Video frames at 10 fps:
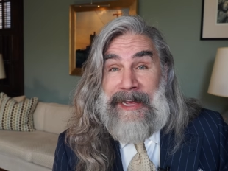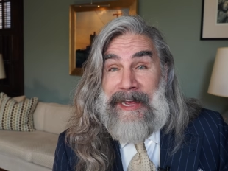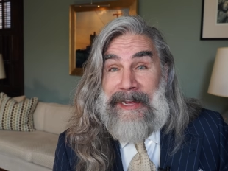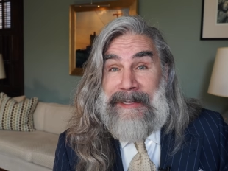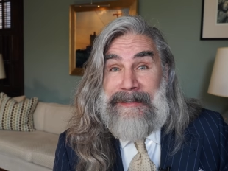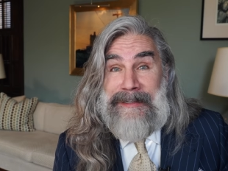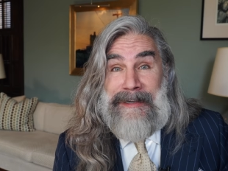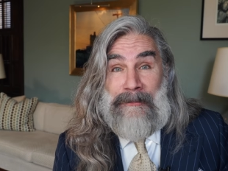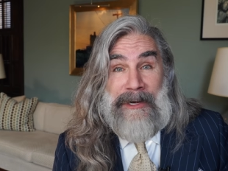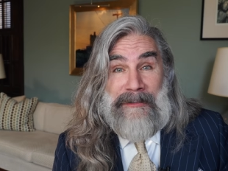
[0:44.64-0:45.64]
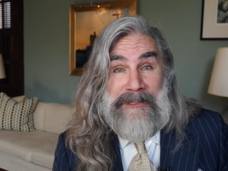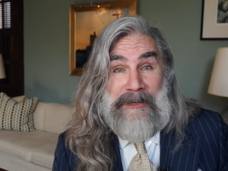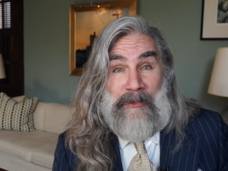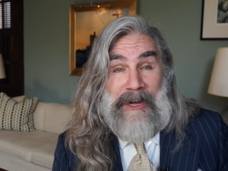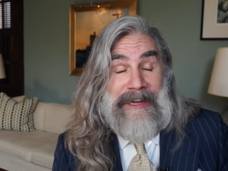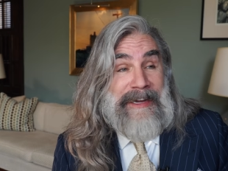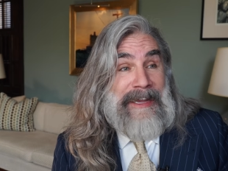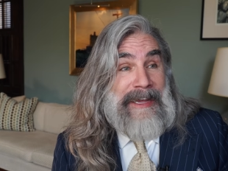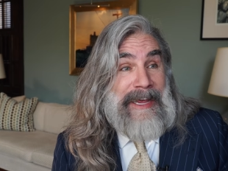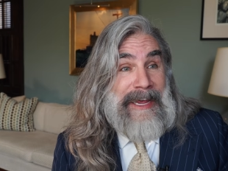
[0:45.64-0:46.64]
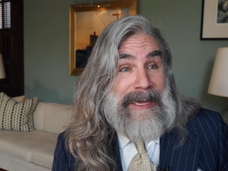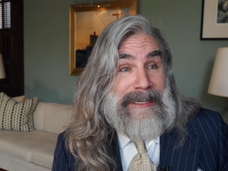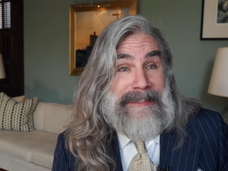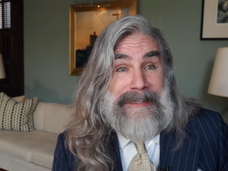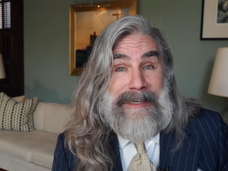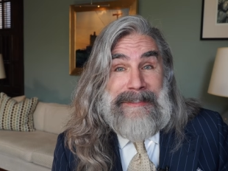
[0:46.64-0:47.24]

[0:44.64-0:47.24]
and riding the subway, and